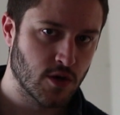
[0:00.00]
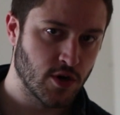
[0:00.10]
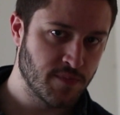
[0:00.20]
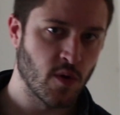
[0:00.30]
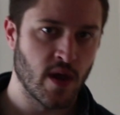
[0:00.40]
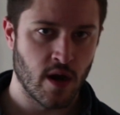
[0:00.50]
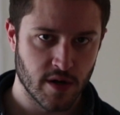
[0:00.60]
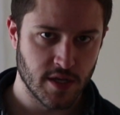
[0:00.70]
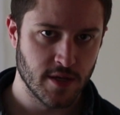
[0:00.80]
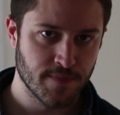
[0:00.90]

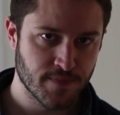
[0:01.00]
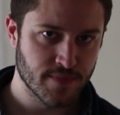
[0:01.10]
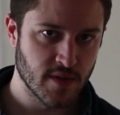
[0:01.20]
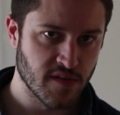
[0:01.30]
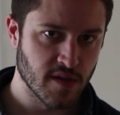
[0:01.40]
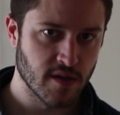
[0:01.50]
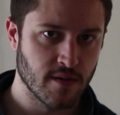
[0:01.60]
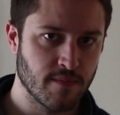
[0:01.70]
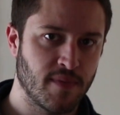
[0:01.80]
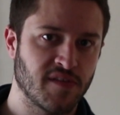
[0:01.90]
Crypto-anarchy is
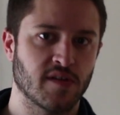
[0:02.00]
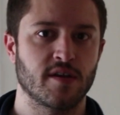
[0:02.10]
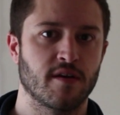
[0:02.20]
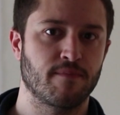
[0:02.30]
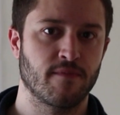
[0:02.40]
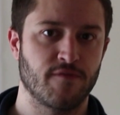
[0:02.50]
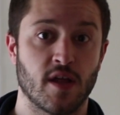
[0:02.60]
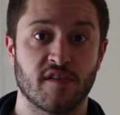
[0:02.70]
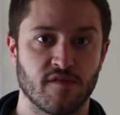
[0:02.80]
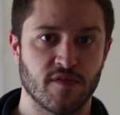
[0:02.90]
basically a
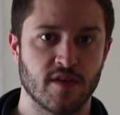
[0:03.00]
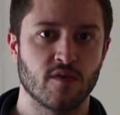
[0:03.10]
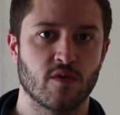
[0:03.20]
philosophy,